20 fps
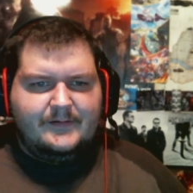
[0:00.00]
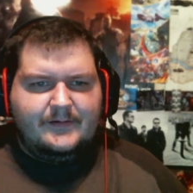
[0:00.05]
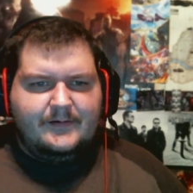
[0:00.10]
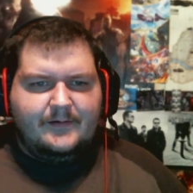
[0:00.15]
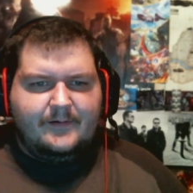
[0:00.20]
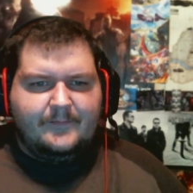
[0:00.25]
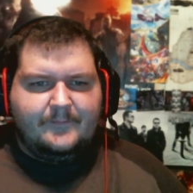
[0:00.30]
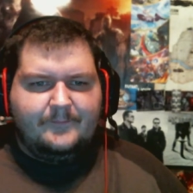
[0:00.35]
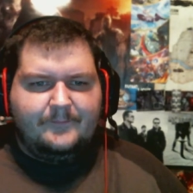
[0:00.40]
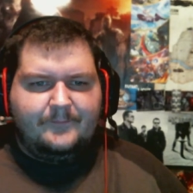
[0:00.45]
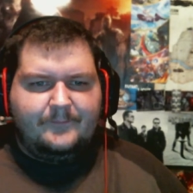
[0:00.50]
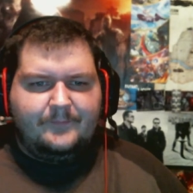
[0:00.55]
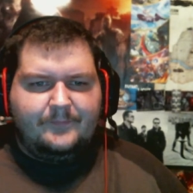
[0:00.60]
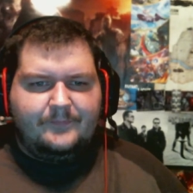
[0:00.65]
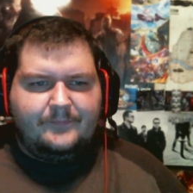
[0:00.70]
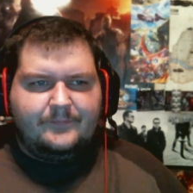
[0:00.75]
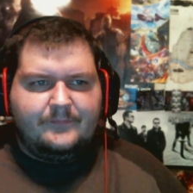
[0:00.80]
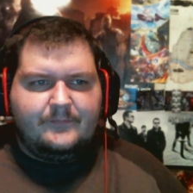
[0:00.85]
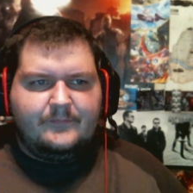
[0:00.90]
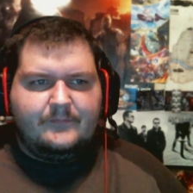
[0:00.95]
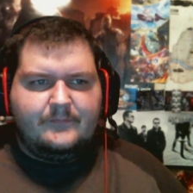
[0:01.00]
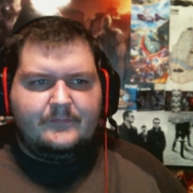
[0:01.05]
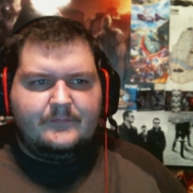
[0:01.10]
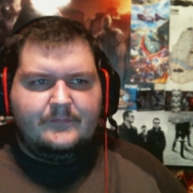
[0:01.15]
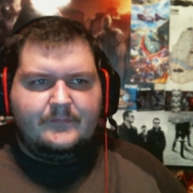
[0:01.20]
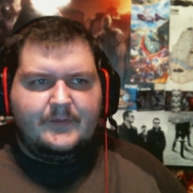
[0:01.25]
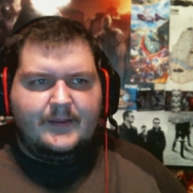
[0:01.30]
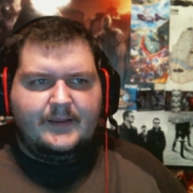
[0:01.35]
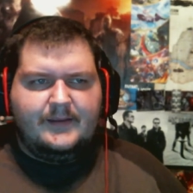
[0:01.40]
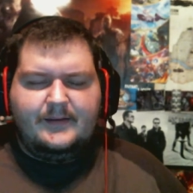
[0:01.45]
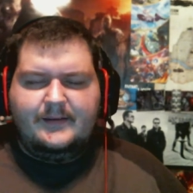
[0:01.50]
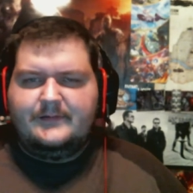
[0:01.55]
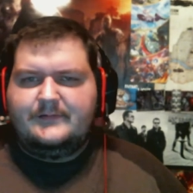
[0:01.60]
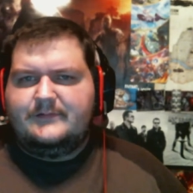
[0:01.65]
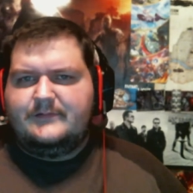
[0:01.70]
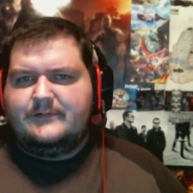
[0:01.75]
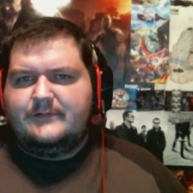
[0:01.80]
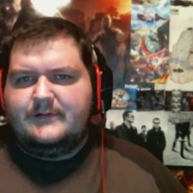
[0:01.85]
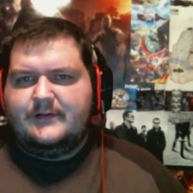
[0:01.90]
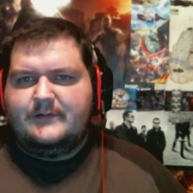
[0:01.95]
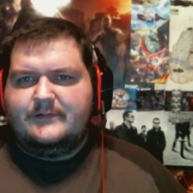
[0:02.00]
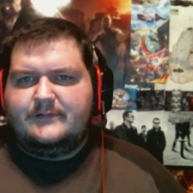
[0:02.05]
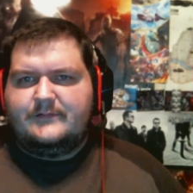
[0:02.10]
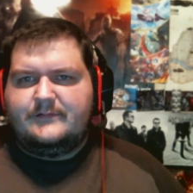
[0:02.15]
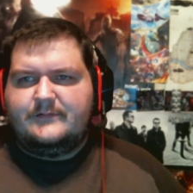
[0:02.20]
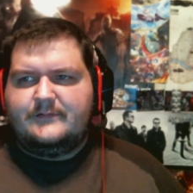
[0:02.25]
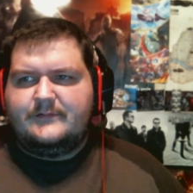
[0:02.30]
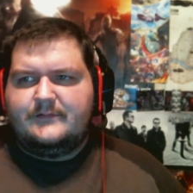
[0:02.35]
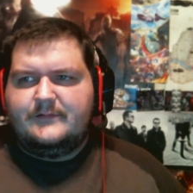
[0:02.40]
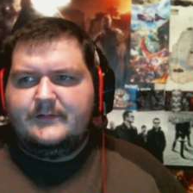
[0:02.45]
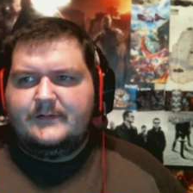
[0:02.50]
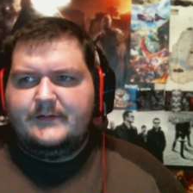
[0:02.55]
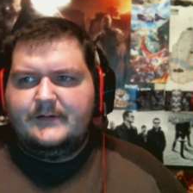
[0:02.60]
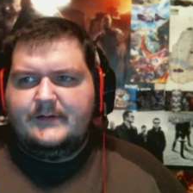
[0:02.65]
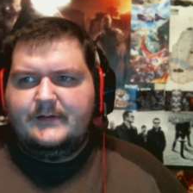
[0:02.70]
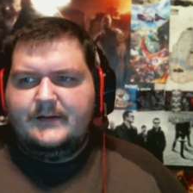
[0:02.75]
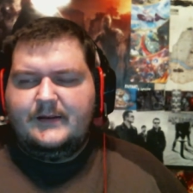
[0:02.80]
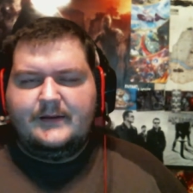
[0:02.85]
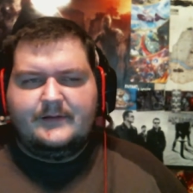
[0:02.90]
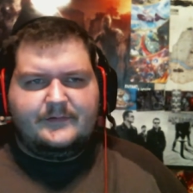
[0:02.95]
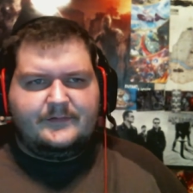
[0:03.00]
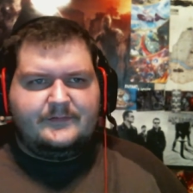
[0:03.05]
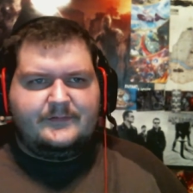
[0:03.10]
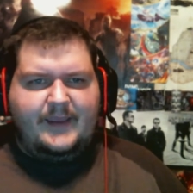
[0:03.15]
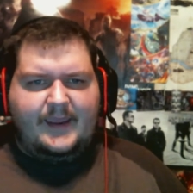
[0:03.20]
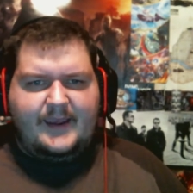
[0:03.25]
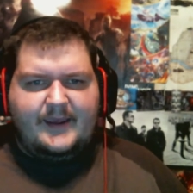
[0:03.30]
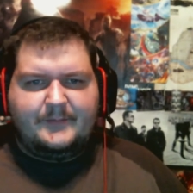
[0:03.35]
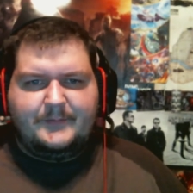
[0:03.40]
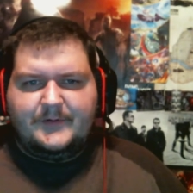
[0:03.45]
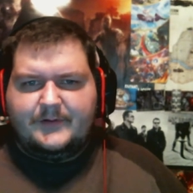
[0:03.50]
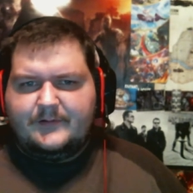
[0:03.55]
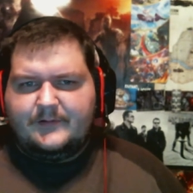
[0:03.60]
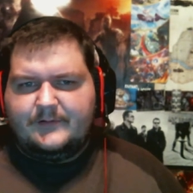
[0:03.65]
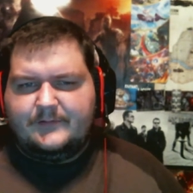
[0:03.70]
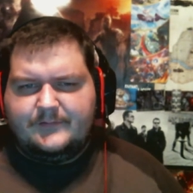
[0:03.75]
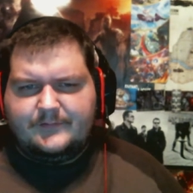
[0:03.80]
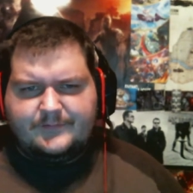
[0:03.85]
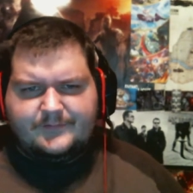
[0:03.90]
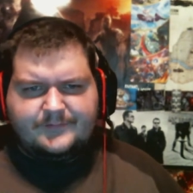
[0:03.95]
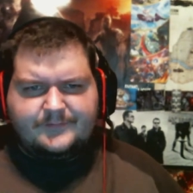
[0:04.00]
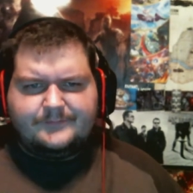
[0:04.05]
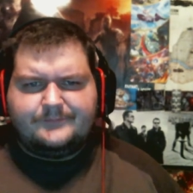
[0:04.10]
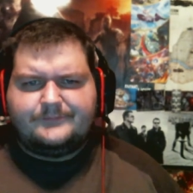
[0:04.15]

Um, it, it's, it's, it's sad because